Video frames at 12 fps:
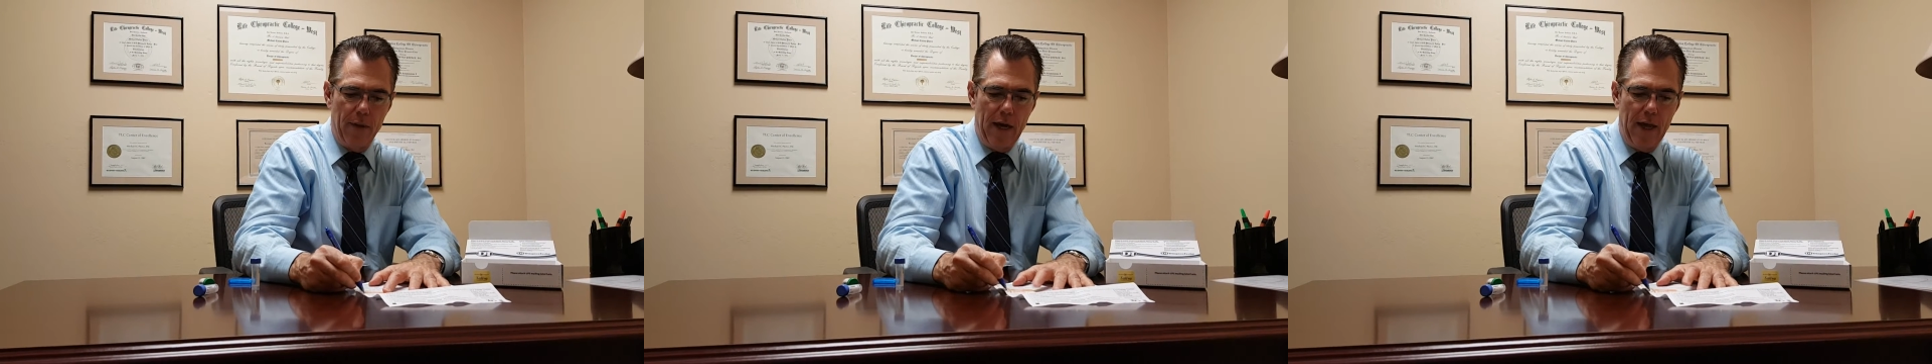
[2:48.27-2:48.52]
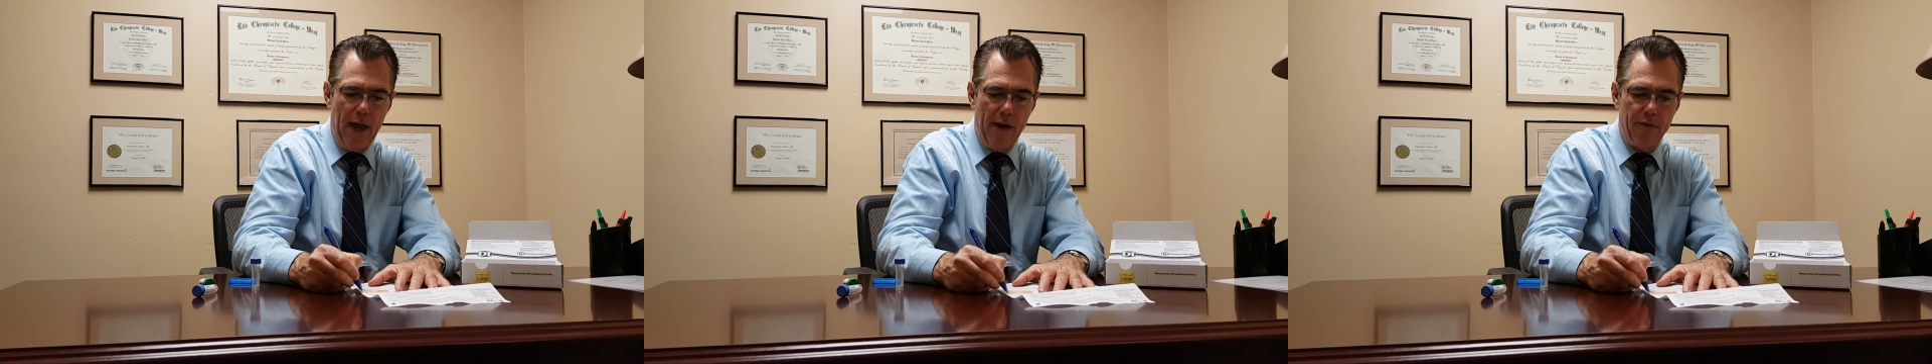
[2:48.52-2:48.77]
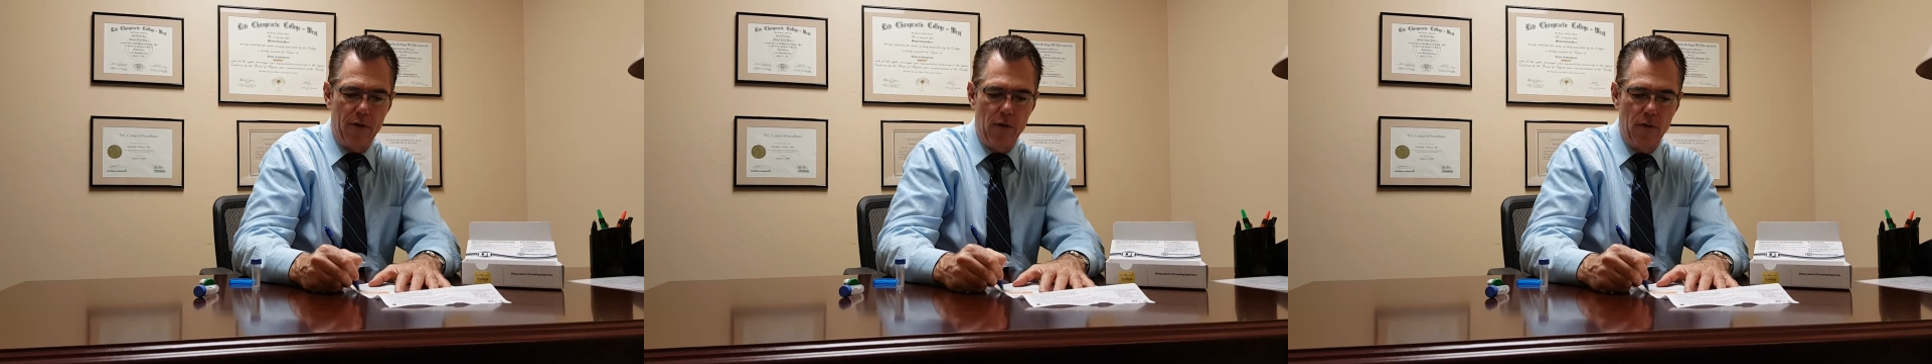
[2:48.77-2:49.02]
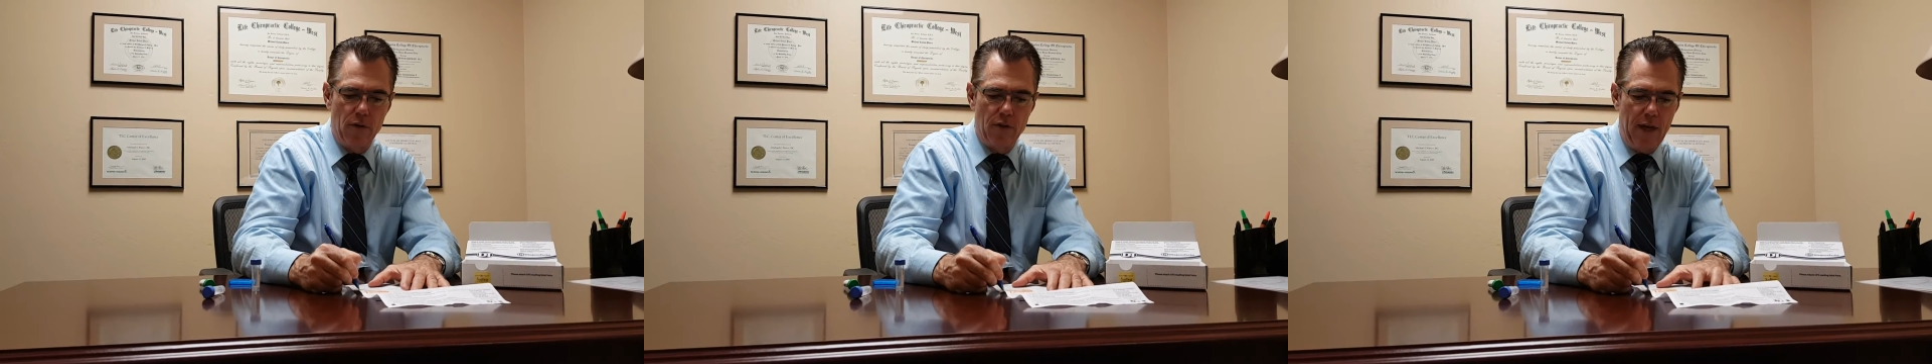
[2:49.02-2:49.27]
that
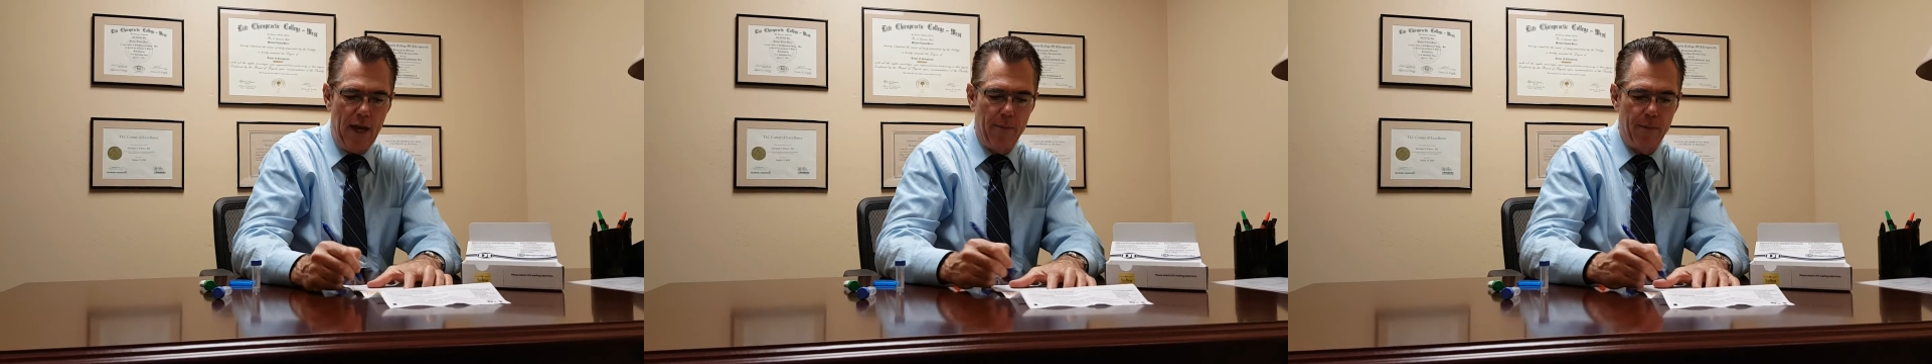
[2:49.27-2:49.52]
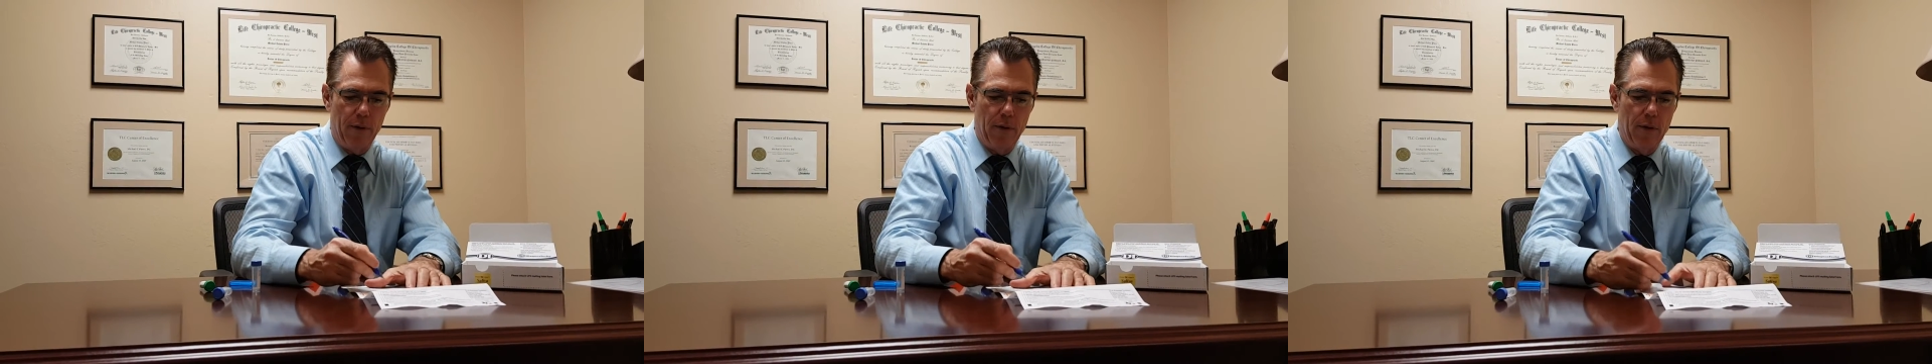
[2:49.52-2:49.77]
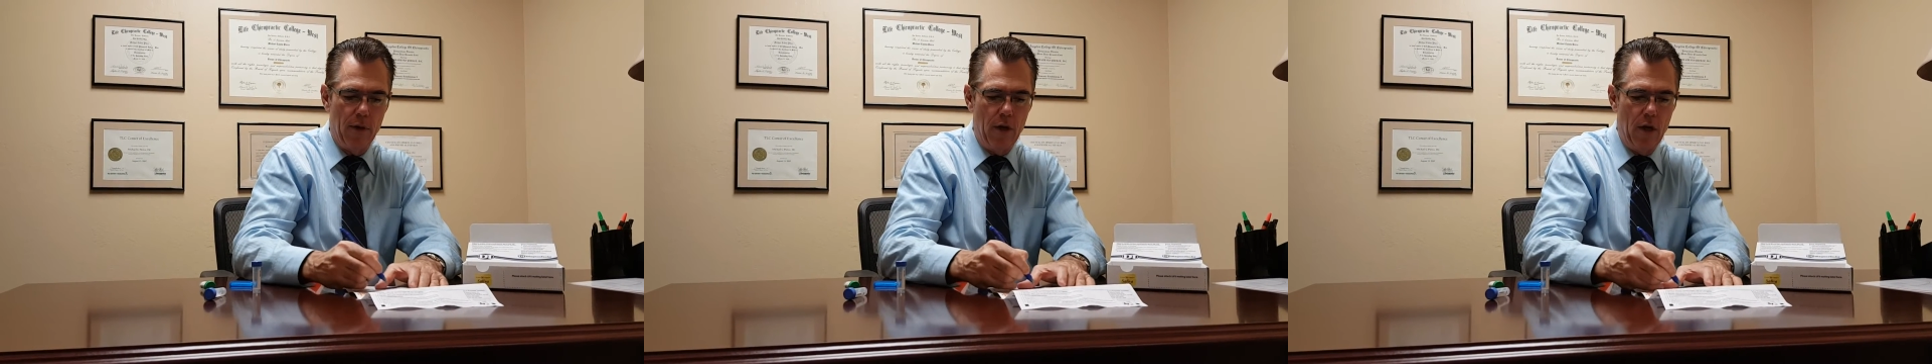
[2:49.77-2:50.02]
afternoon sample,